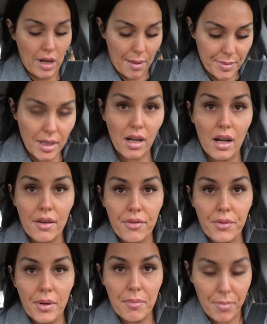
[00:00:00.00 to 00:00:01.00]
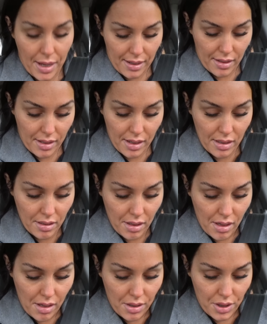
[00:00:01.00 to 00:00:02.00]
dropped off Rebecca.
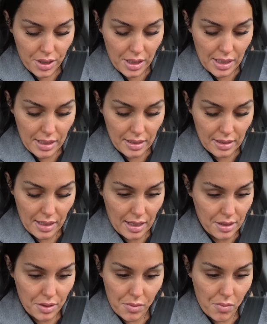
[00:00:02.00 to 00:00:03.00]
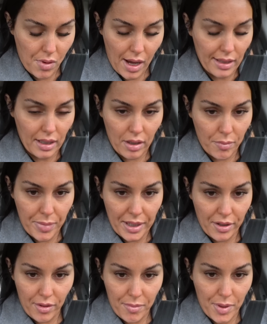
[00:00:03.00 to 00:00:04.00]
She is at school. I let her
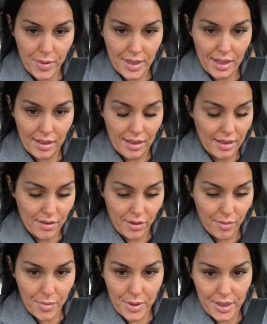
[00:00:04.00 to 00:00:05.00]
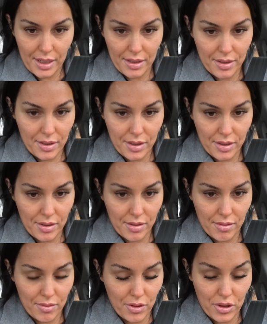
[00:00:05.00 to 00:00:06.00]
pick her music and her music is
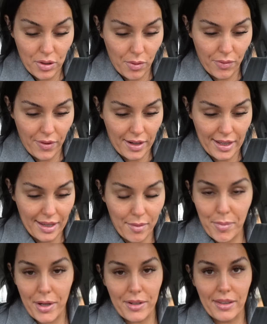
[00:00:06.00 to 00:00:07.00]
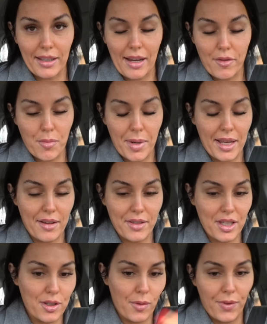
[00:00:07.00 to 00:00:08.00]
so funny compared to like everybody
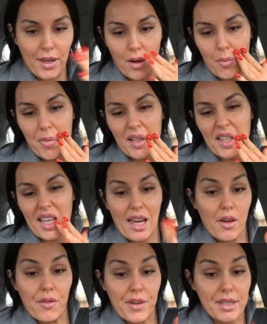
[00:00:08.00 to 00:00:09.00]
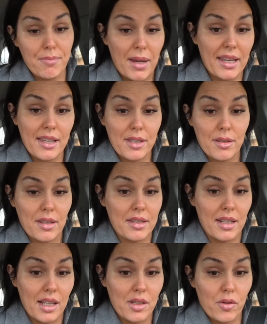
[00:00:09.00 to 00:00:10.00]
else's. So will pick like Elvis, Becky's
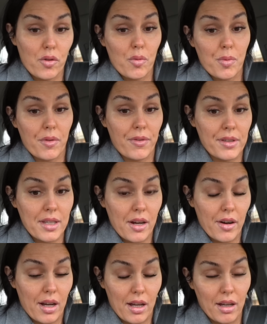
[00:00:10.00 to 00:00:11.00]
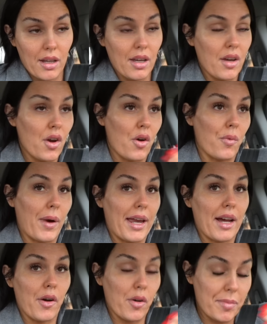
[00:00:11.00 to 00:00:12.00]
listening to Grupo Frontera,
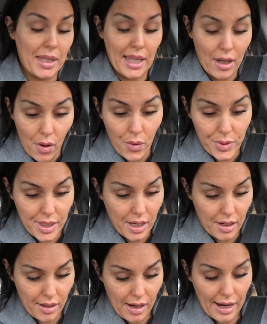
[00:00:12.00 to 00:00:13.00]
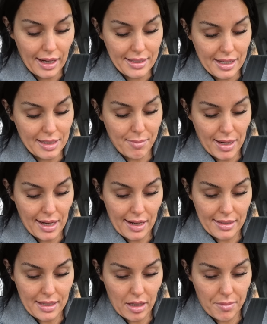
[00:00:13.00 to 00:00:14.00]
Rayo would be like Hozier. I gotta text my dad
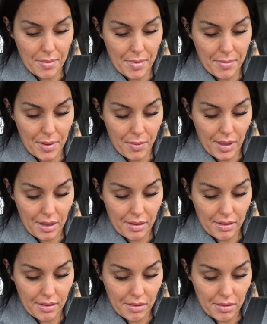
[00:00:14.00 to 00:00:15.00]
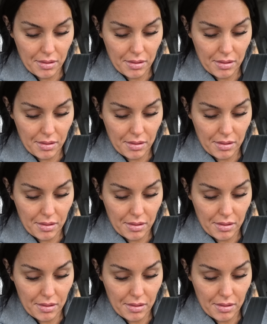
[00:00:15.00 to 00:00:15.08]
and tell him I'm on my way.